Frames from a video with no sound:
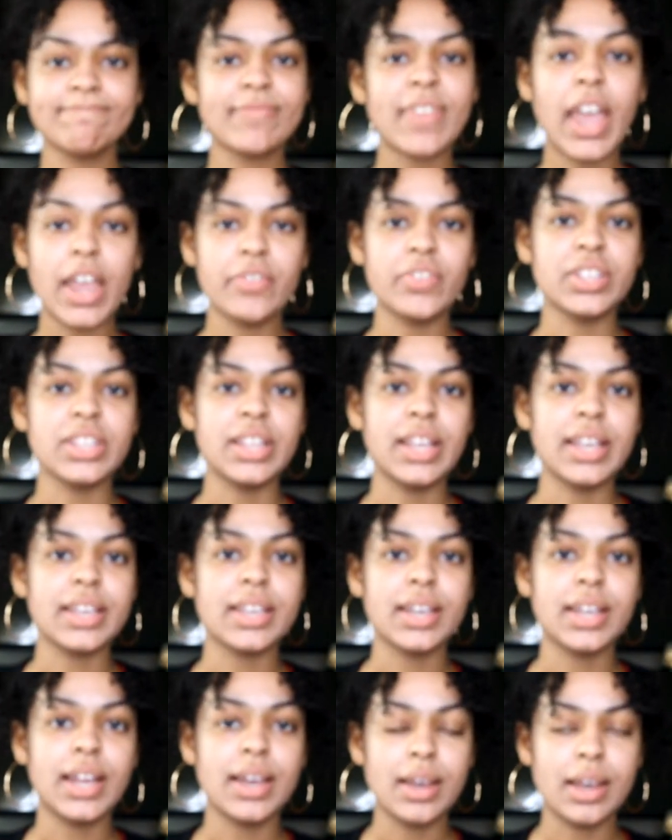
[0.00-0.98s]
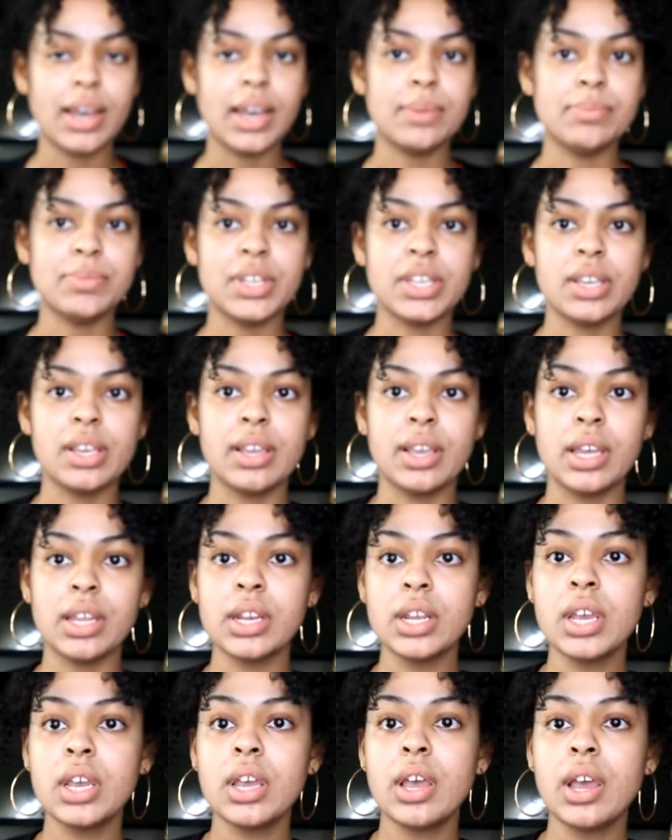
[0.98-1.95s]
I really like it. I'm digging it.
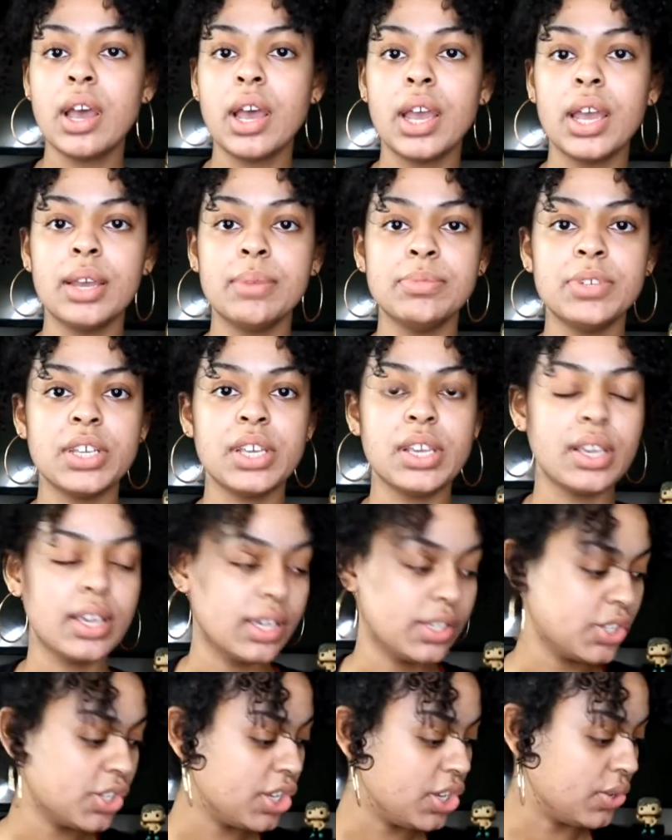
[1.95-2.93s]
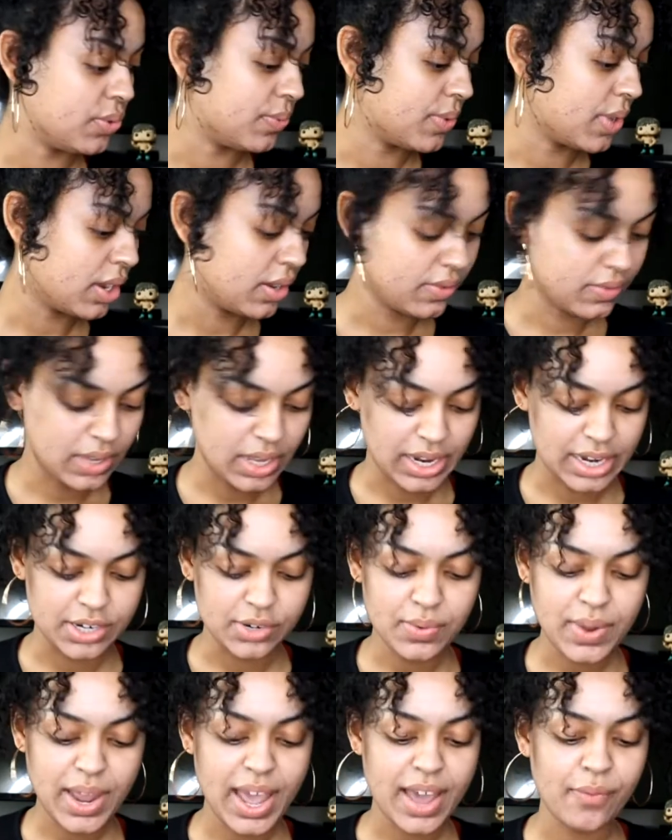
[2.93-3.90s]
I am digging it. It's cute. And I
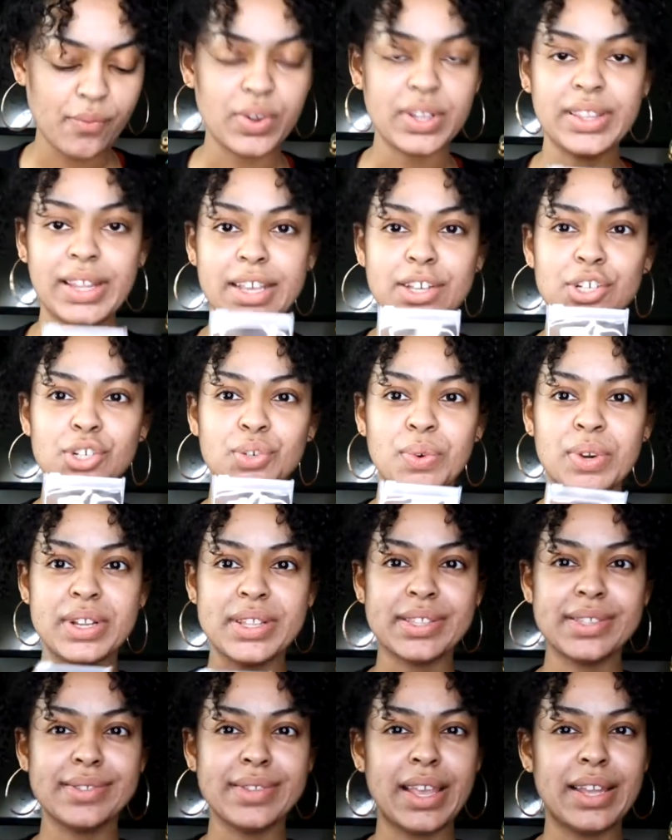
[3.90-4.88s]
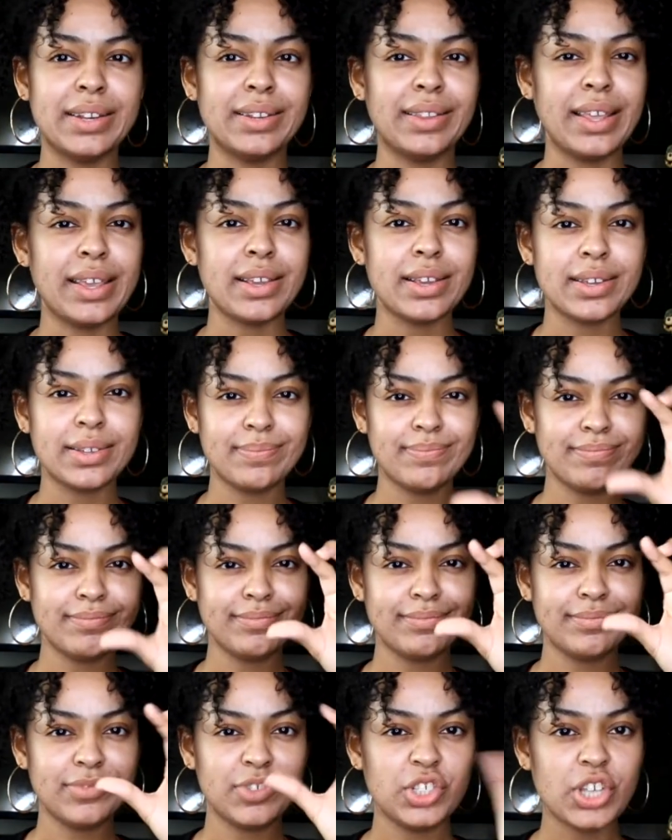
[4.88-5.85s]
don't have one like short and like
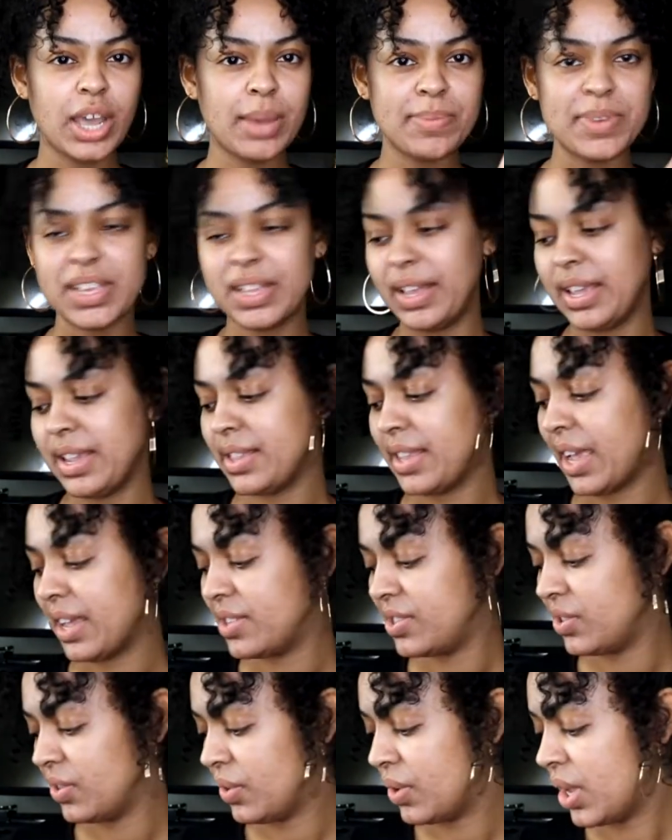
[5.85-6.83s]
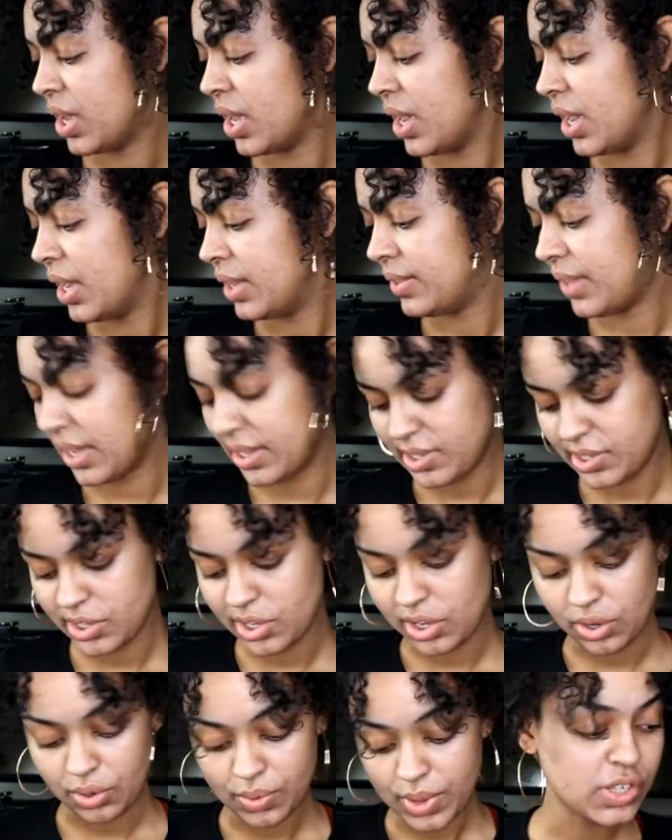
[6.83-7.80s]
chubby like that, so that's
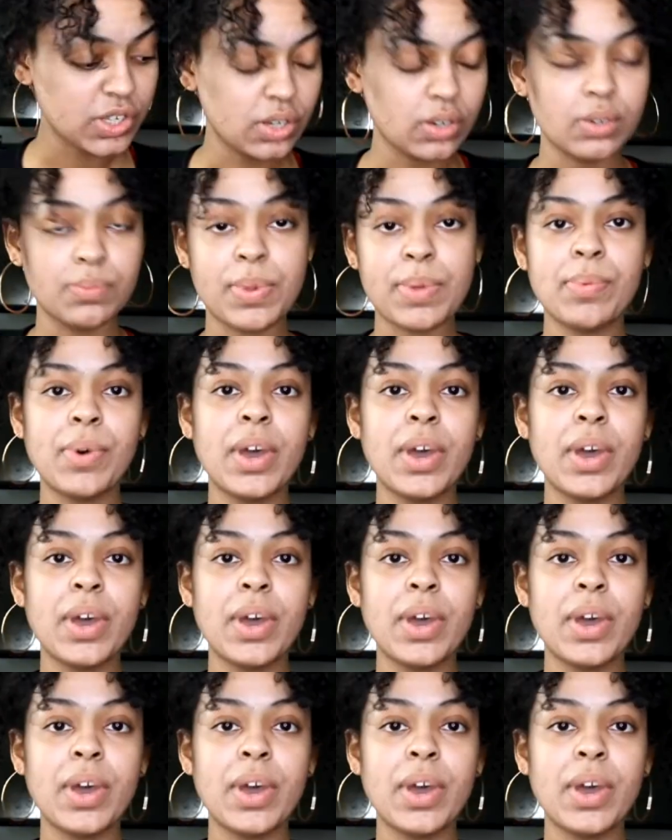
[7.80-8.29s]
cute. So people